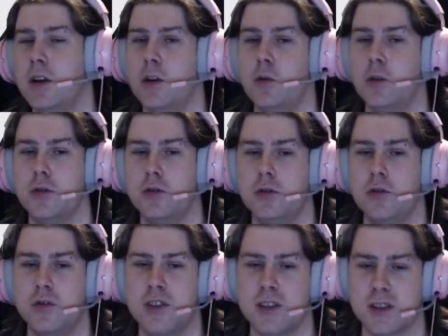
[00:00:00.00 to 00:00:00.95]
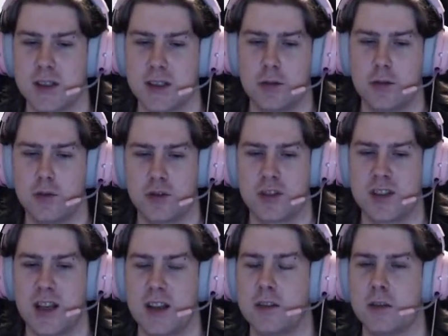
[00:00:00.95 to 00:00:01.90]
where you use this and then you would just
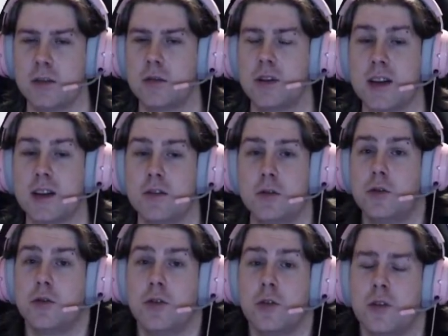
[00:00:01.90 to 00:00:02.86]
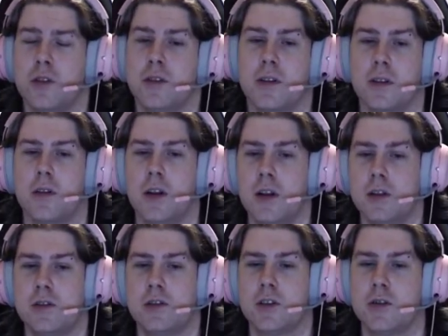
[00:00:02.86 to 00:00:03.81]
stand there again, you couldn't do anything.
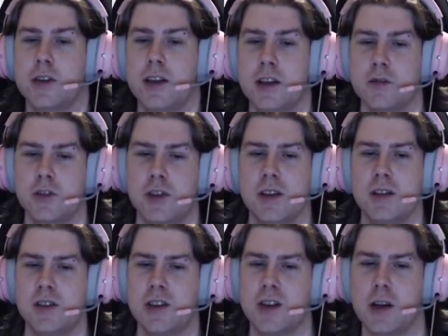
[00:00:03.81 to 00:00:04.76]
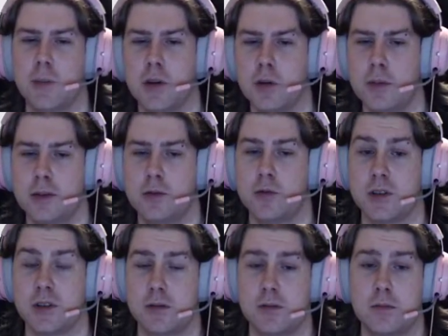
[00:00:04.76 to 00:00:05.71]
So they're kind of changing it up a little bit, which
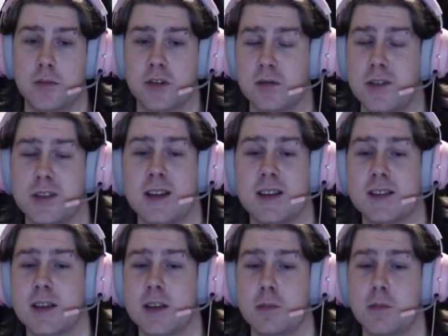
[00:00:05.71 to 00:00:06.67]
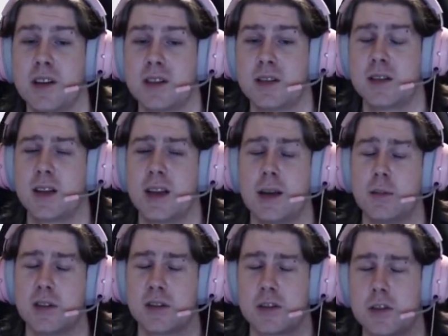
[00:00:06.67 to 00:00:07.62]
is just fantastic. It makes the
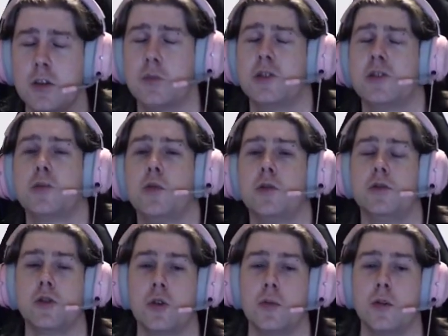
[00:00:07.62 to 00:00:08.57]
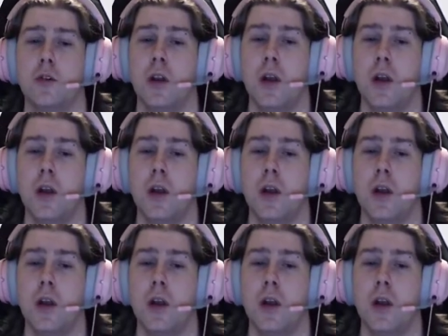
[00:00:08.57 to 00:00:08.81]
gameplay so much more enjoyable.